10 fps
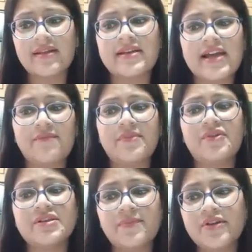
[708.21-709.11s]
that have been
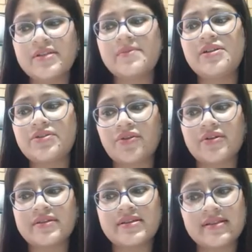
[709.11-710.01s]
responsible to
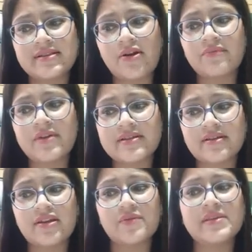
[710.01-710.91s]
cause disease outbreaks
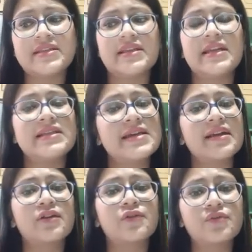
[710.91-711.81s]
in humans in India
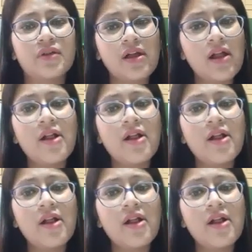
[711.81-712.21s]
include the